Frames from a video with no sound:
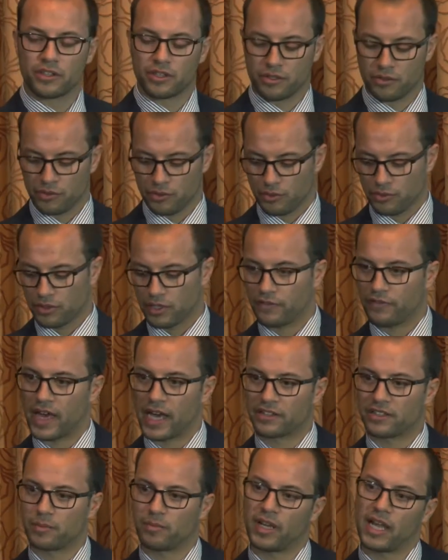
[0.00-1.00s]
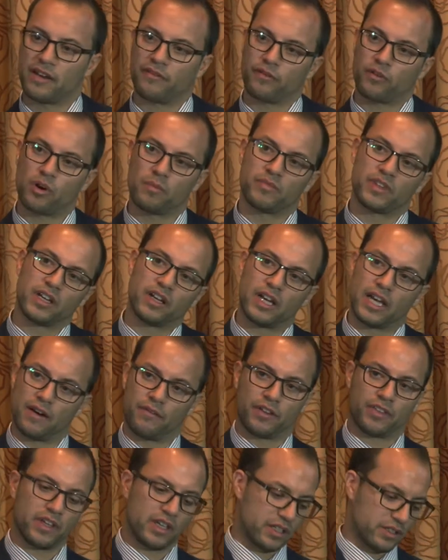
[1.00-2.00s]
through the FactSet platform,
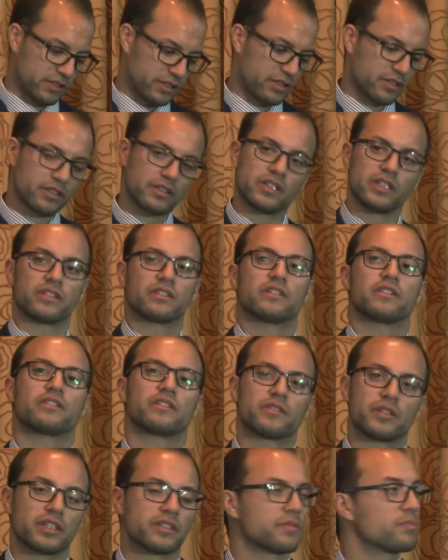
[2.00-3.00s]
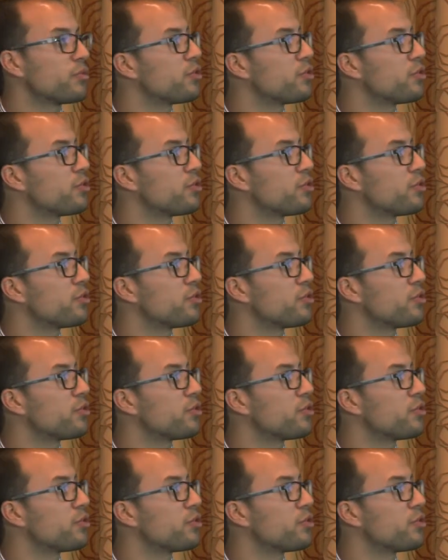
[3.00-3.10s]
everything is